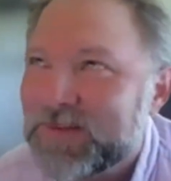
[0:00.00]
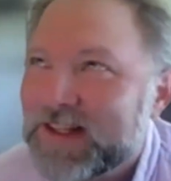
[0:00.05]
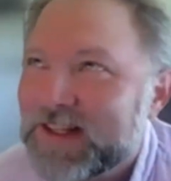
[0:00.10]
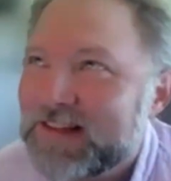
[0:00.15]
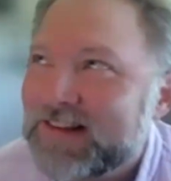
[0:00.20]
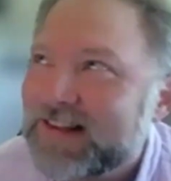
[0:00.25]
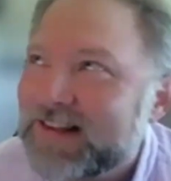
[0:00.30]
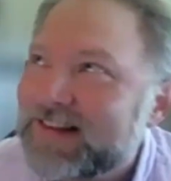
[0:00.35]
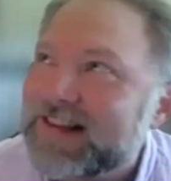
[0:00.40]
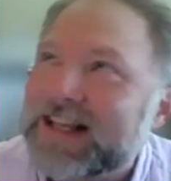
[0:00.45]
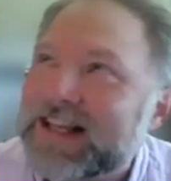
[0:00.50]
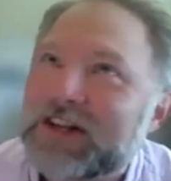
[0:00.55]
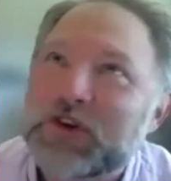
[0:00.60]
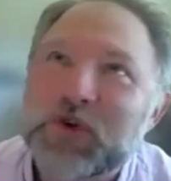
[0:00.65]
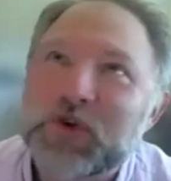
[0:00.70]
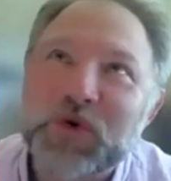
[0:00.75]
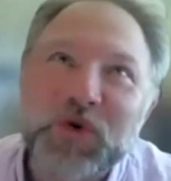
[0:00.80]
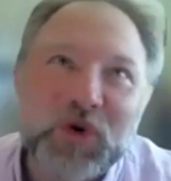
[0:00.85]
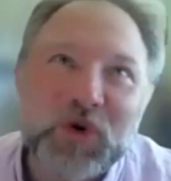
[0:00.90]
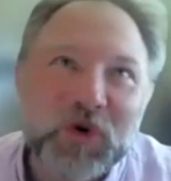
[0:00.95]
that's like
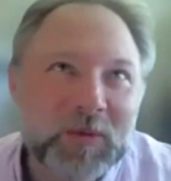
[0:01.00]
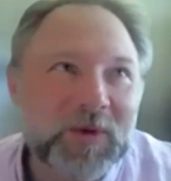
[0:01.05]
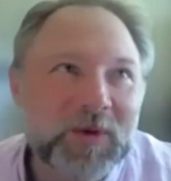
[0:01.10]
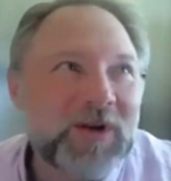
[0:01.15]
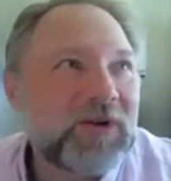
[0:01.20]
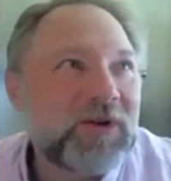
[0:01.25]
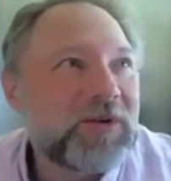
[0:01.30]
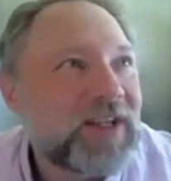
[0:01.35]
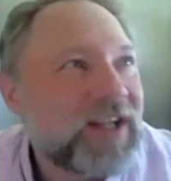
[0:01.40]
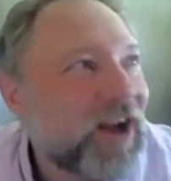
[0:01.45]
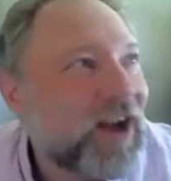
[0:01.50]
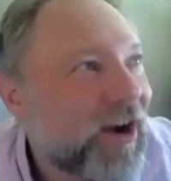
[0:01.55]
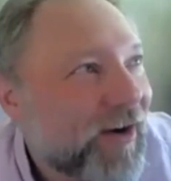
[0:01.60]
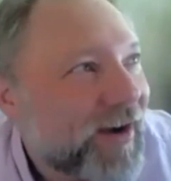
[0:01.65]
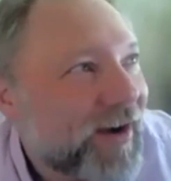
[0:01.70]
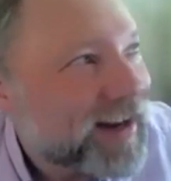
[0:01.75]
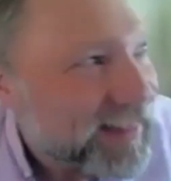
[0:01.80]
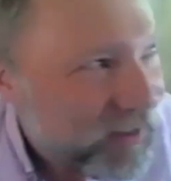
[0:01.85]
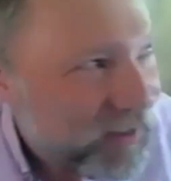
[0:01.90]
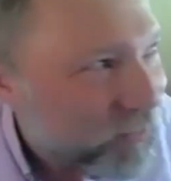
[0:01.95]
true. We don't really know how
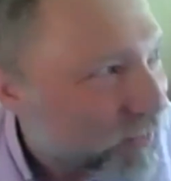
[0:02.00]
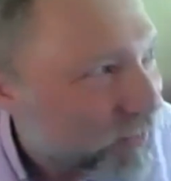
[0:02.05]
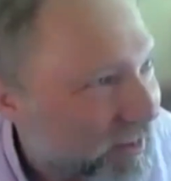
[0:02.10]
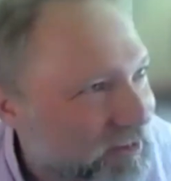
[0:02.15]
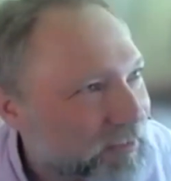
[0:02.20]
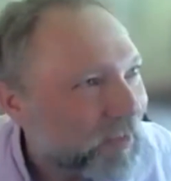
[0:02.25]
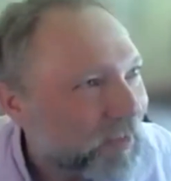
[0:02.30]
anything works.